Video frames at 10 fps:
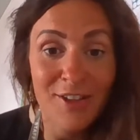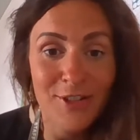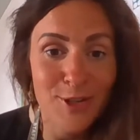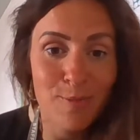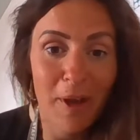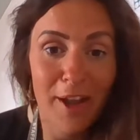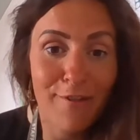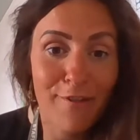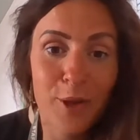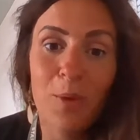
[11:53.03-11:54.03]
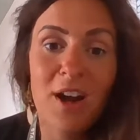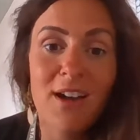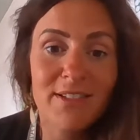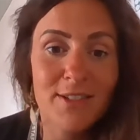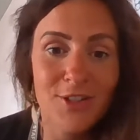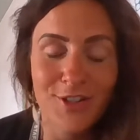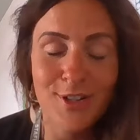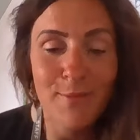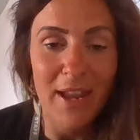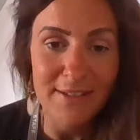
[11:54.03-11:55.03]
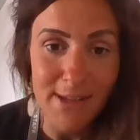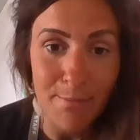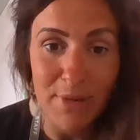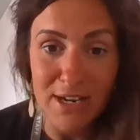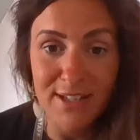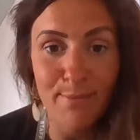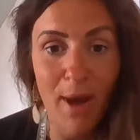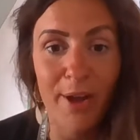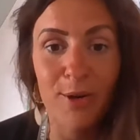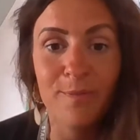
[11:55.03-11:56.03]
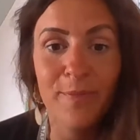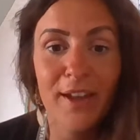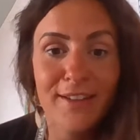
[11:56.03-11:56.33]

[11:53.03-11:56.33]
just by a few words, just to make somebody smile.